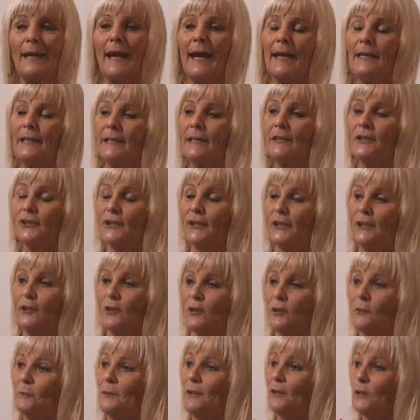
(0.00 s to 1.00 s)
And literally,
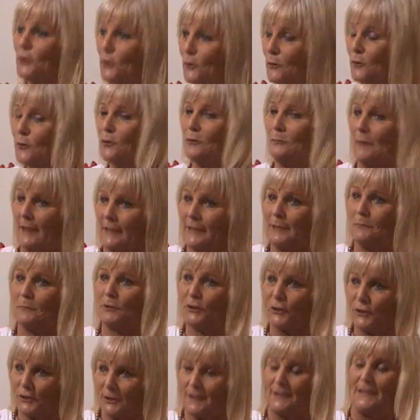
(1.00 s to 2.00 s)
not to be too dramatic,
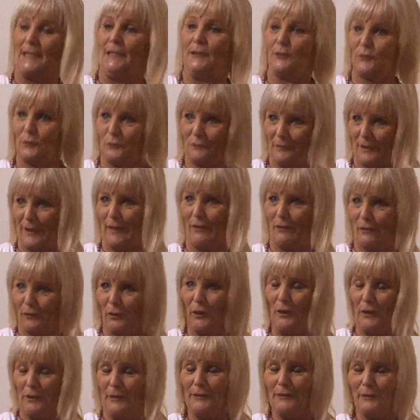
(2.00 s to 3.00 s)
but just to tell you sort of
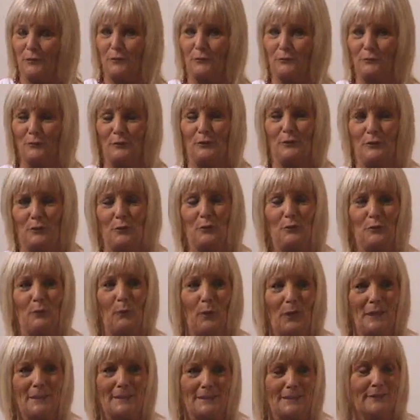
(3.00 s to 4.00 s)
how sort of
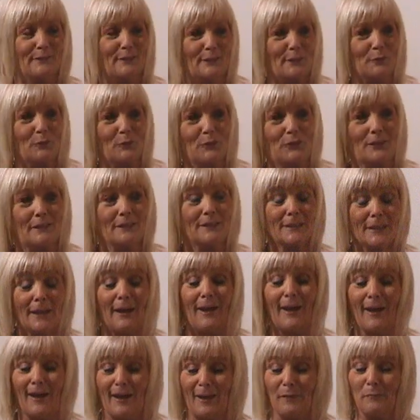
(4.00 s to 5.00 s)
quite serious it was at the
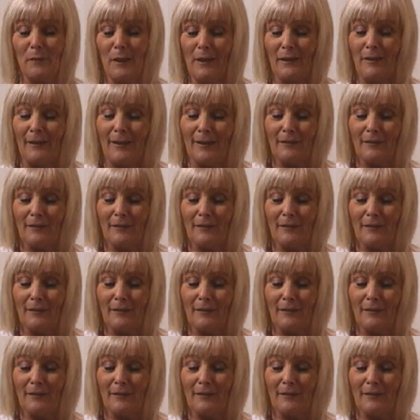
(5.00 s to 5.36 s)
time,